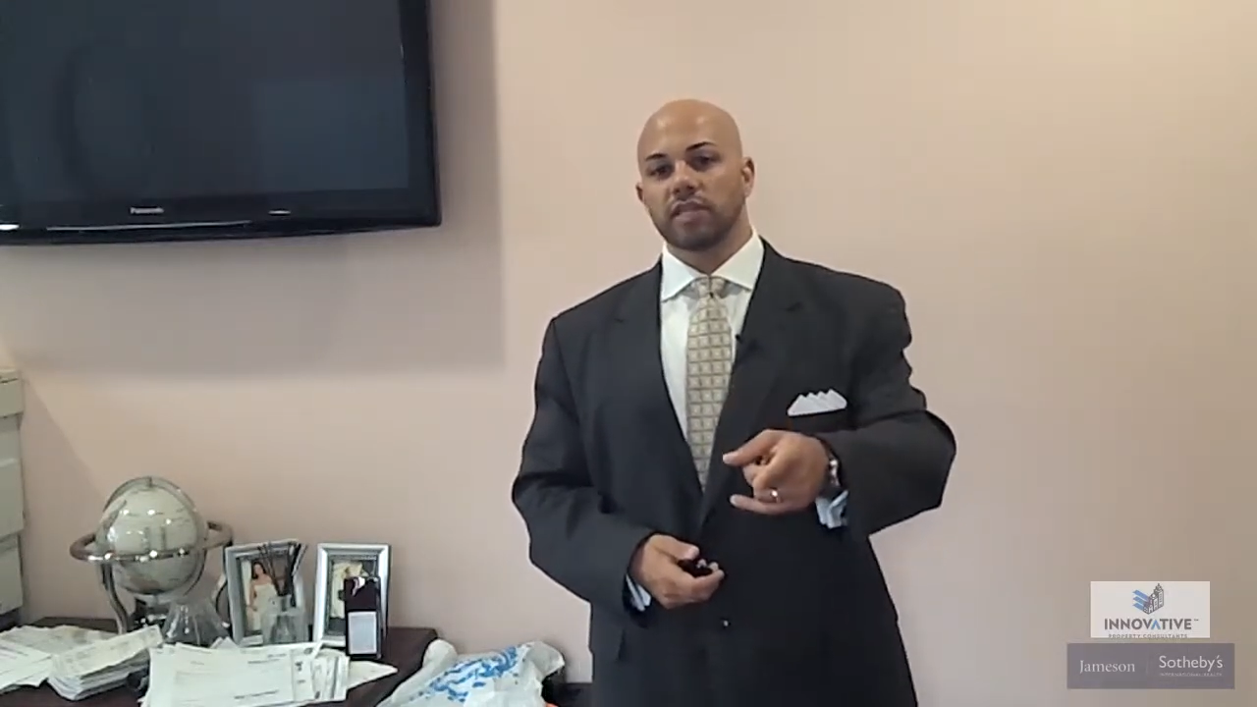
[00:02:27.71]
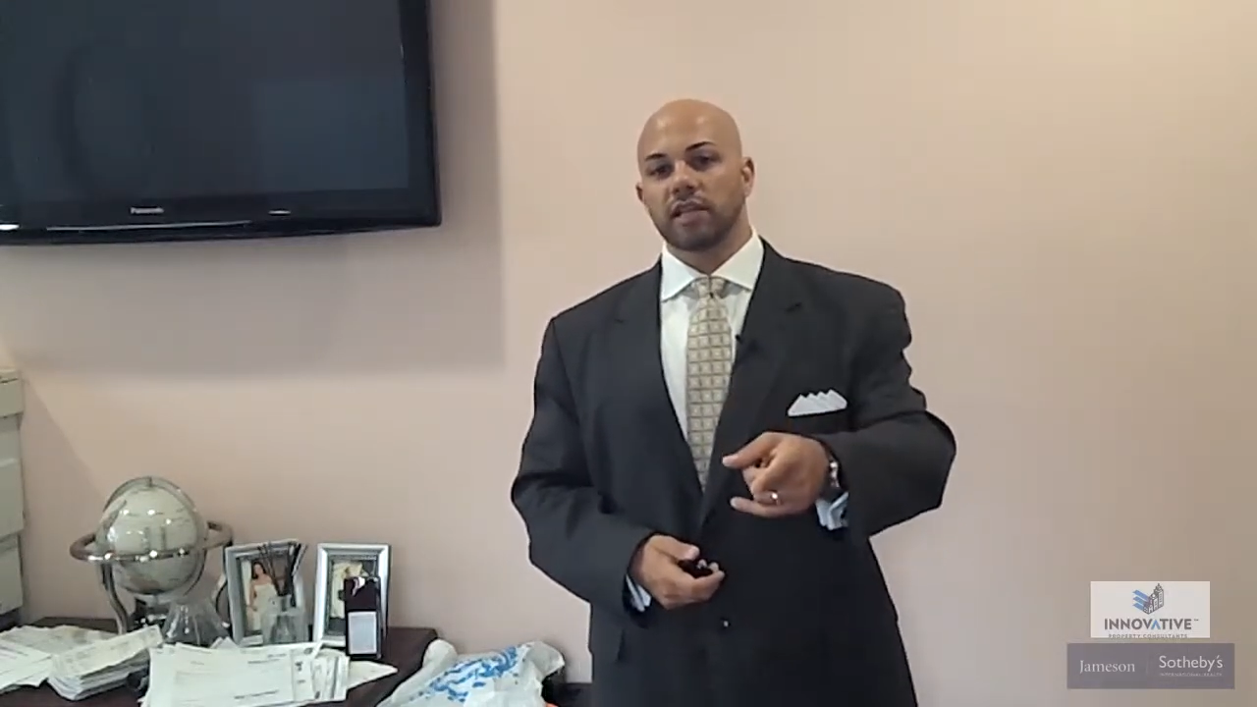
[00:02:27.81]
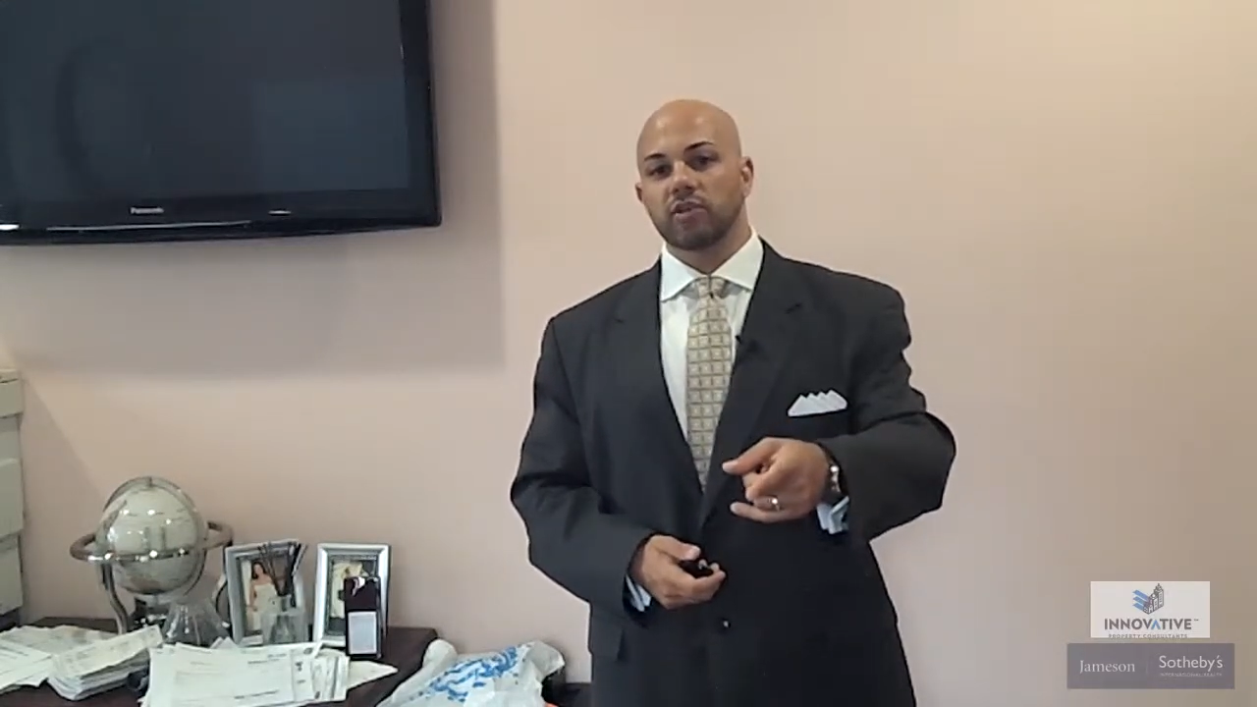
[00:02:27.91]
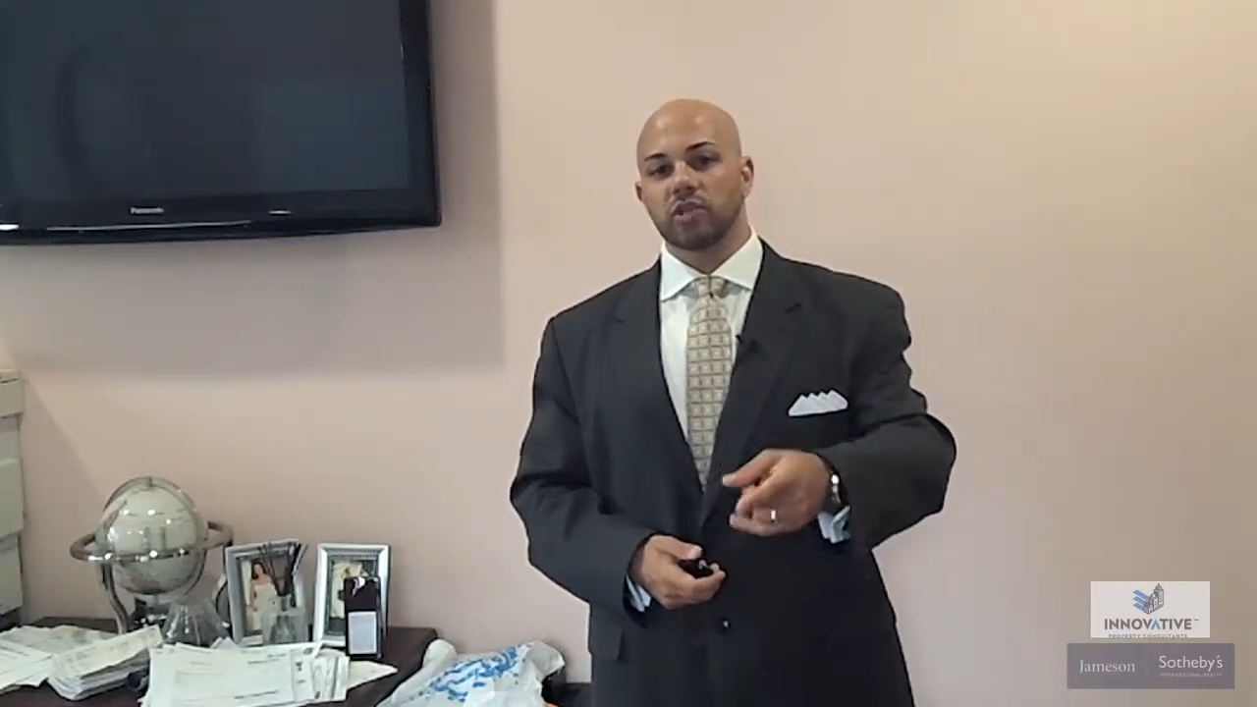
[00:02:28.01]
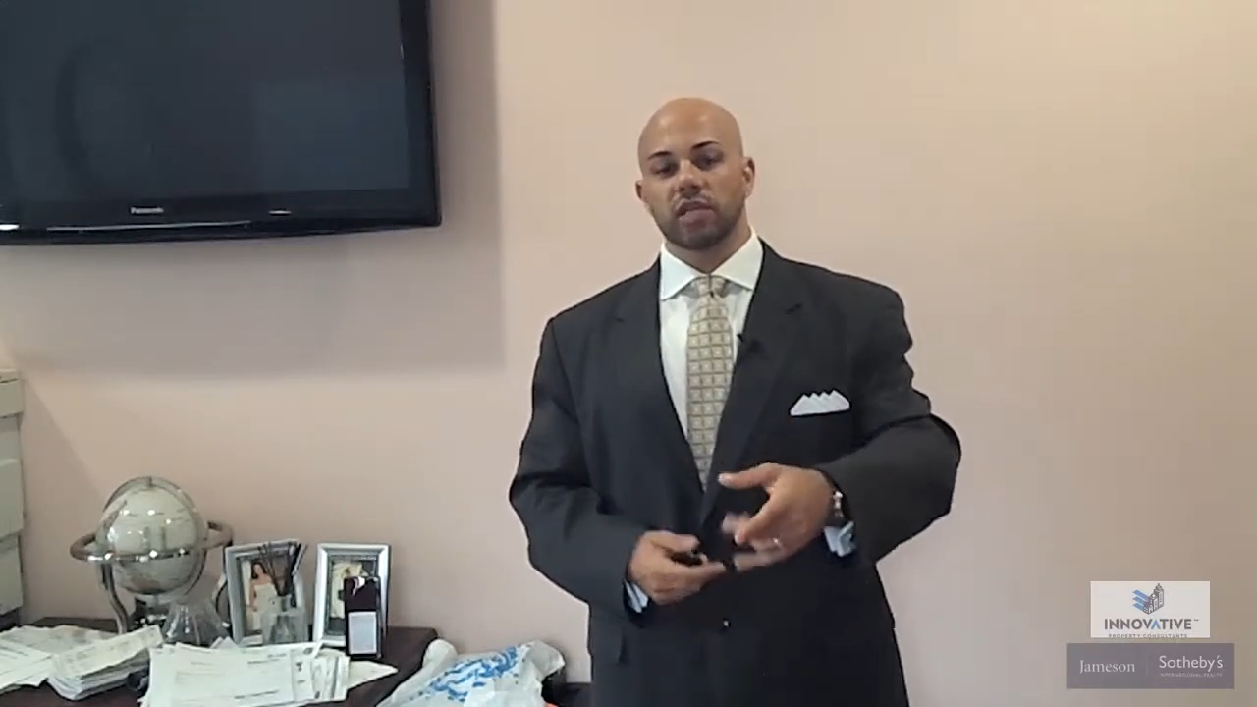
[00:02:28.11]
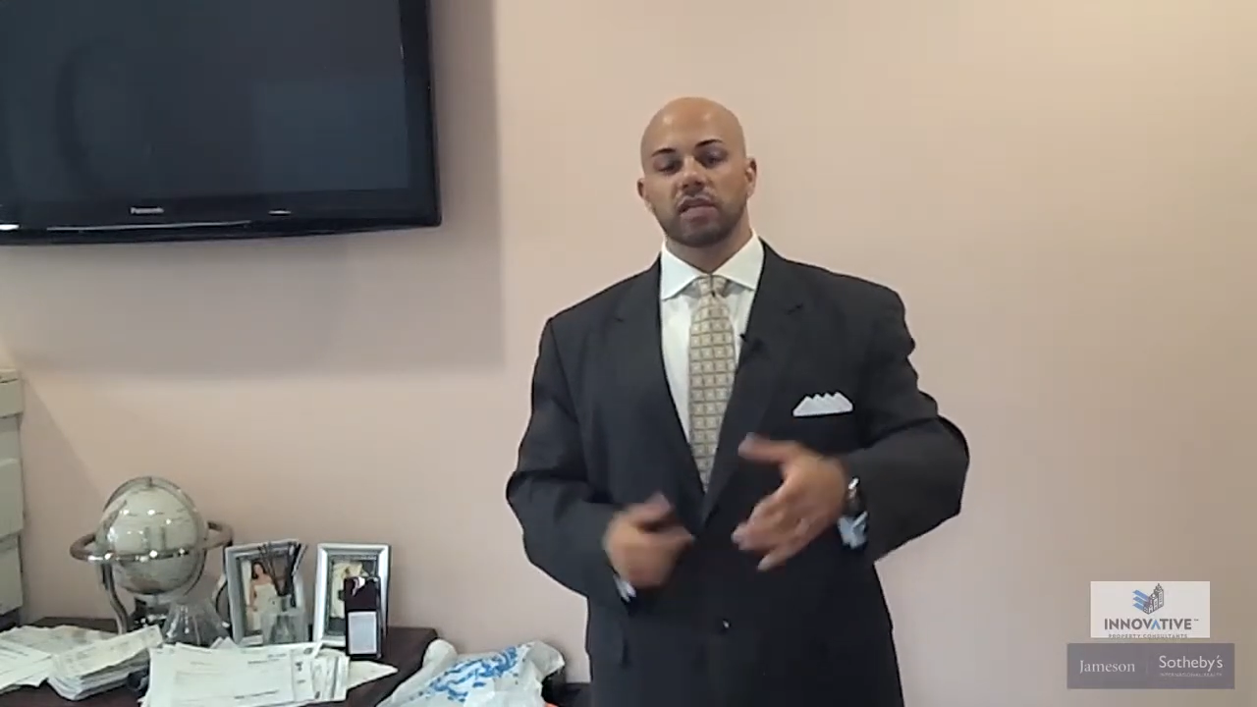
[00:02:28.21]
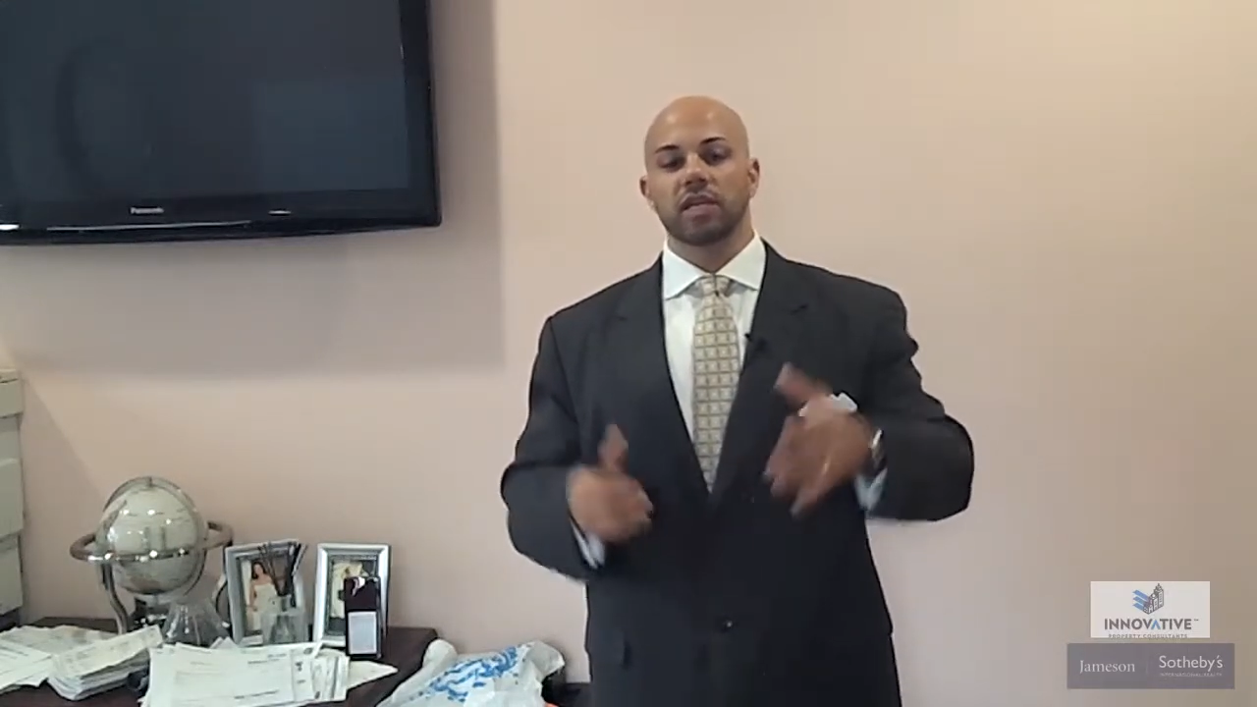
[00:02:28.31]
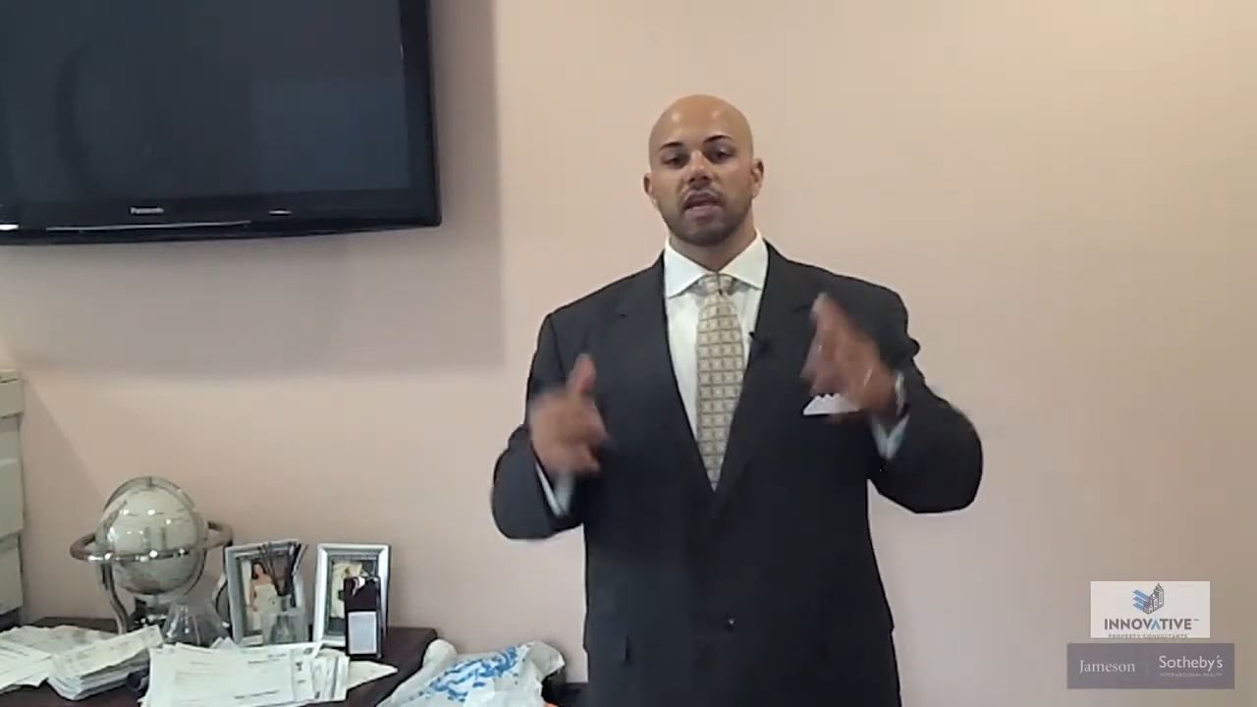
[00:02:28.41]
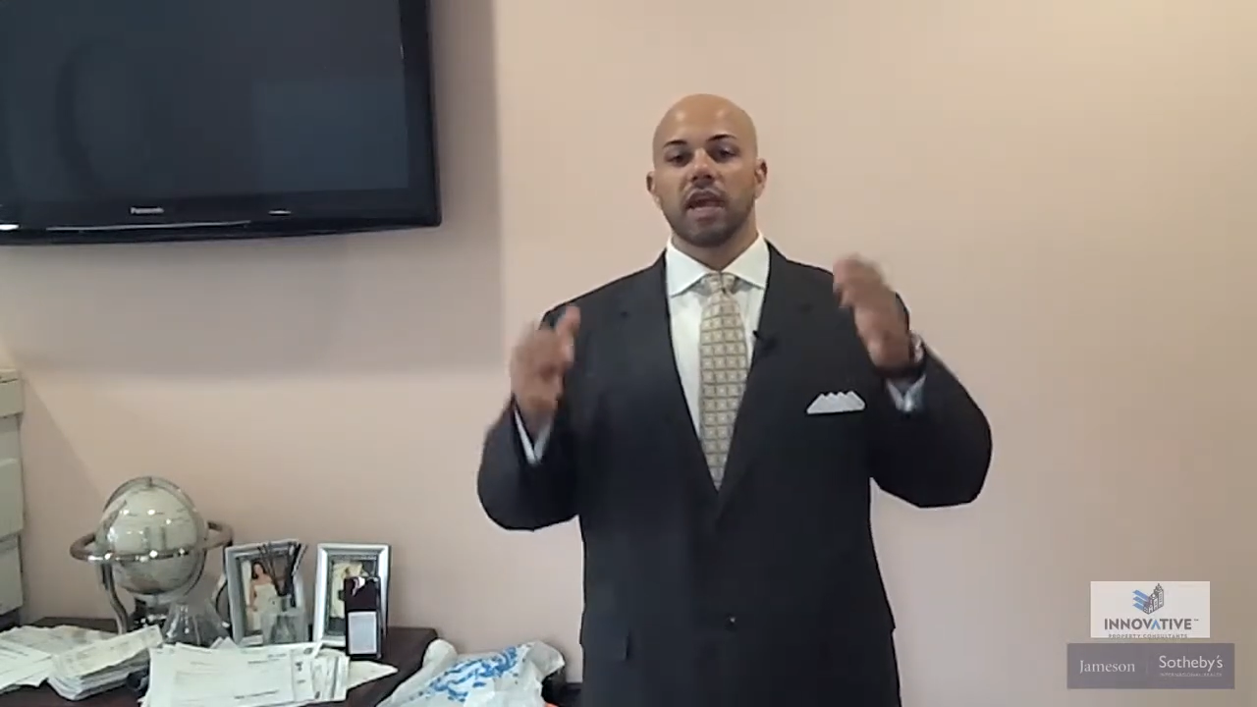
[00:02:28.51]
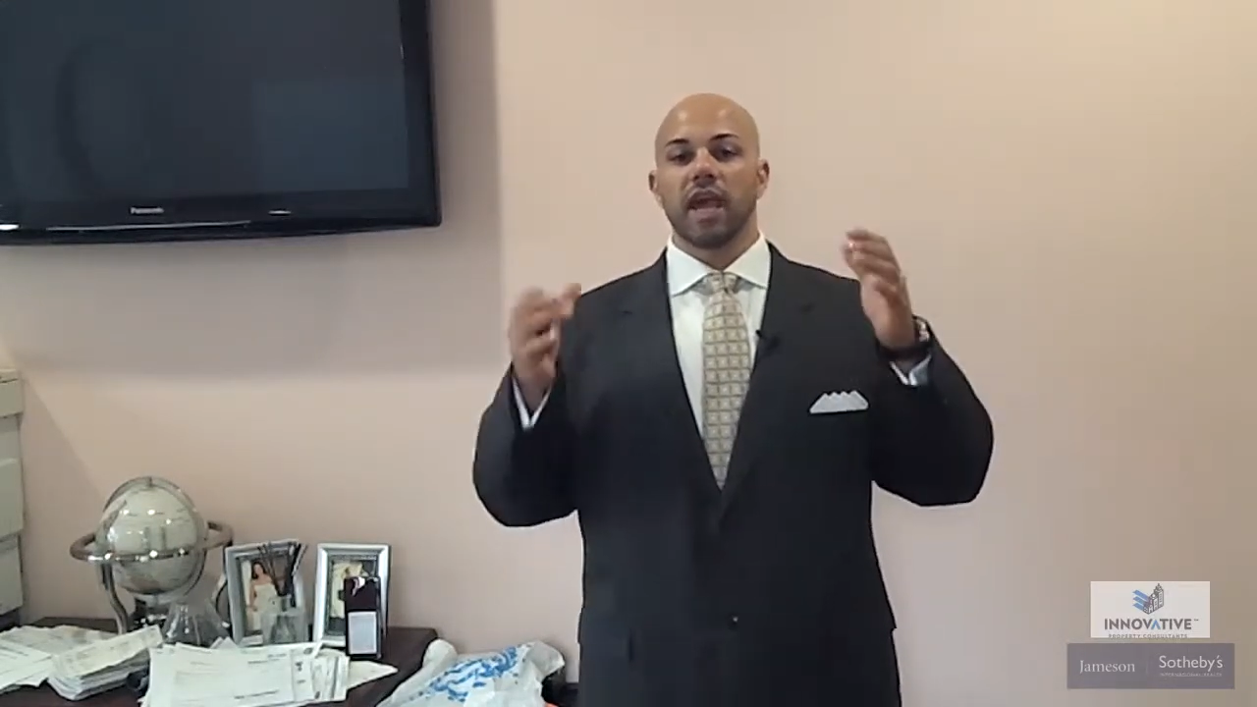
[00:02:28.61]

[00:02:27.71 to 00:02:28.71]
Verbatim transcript: Salahuddin,